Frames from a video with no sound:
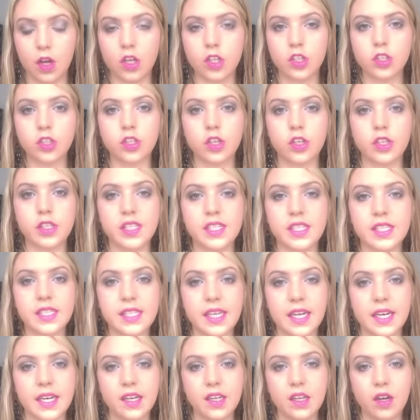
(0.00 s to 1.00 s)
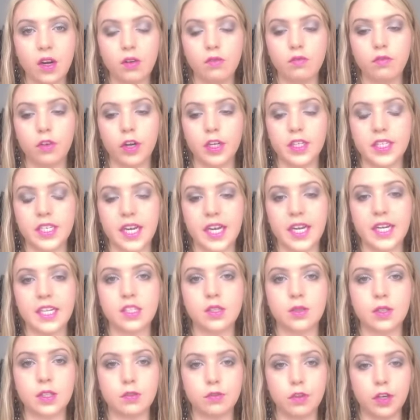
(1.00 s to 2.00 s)
So you set it on
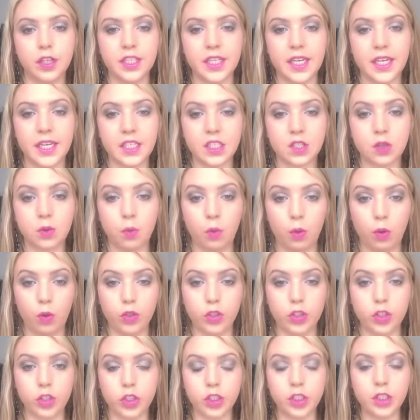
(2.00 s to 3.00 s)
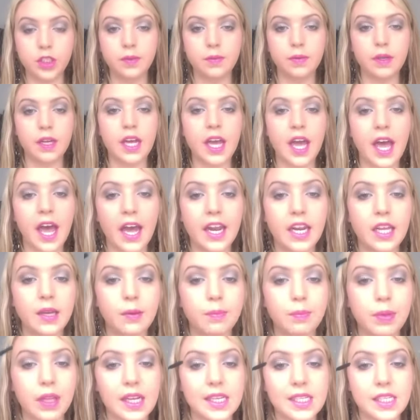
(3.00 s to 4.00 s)
rotate, so it's rotating towards you, and
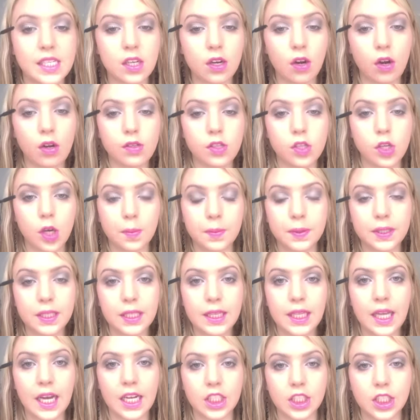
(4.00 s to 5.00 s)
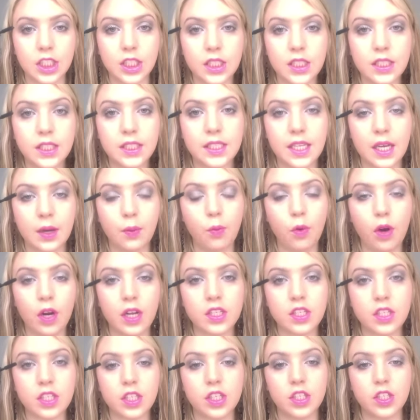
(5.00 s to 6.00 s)
you place it on top of the lashes, and what
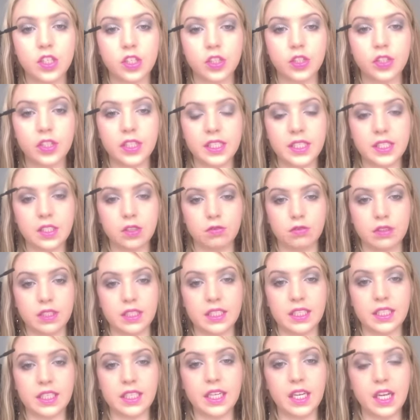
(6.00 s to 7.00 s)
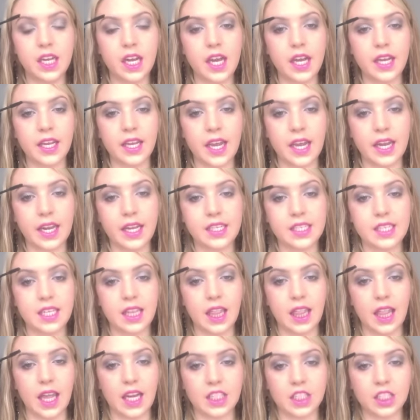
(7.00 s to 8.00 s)
it's going to do is really get into
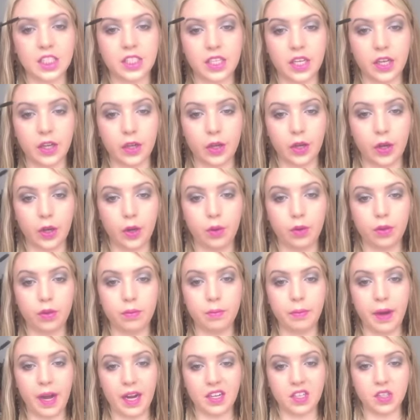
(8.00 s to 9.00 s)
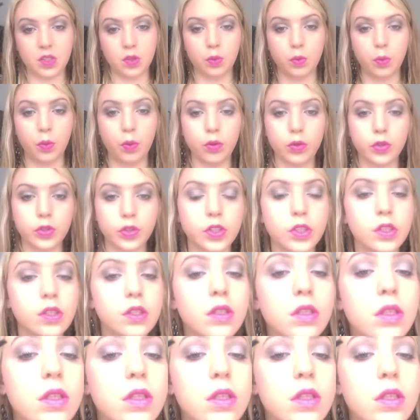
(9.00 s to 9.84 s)
the lashes and curl them back towards you.